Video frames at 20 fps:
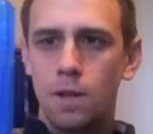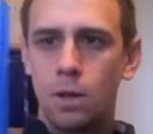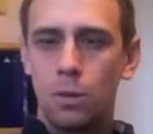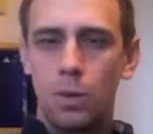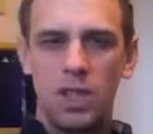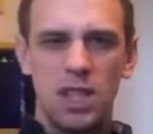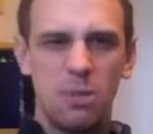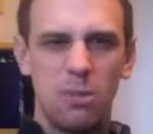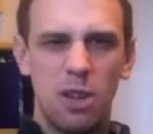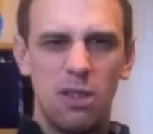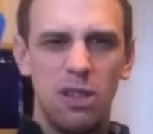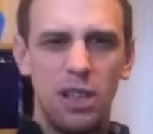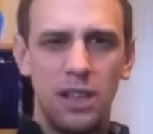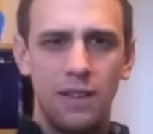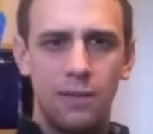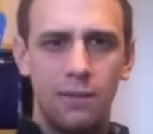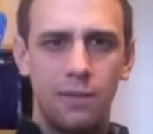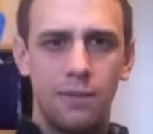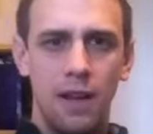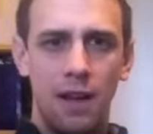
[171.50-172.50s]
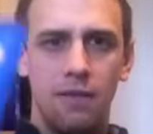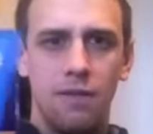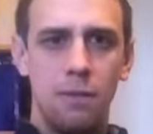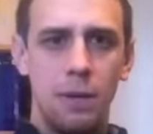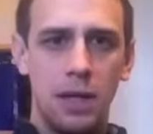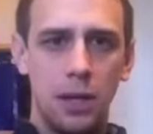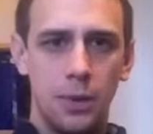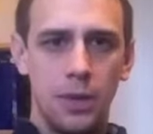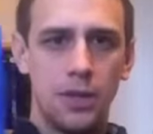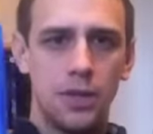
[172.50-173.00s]
Which I'm not really that
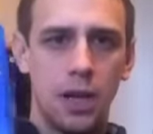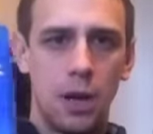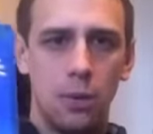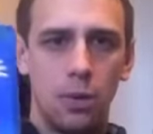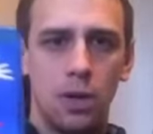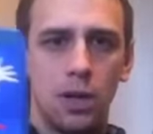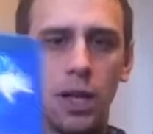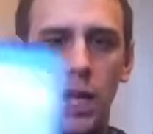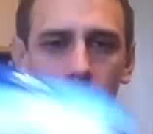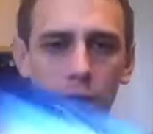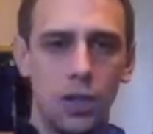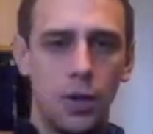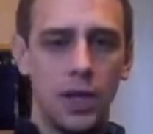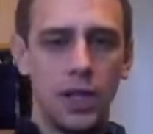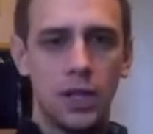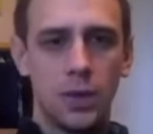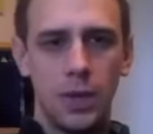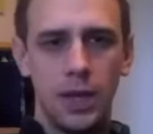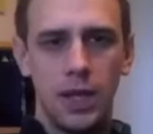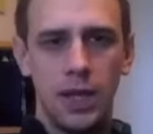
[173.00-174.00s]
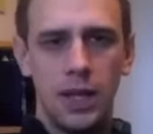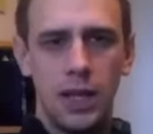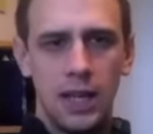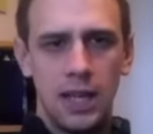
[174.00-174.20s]
familiar with, so I won't kind of go into it.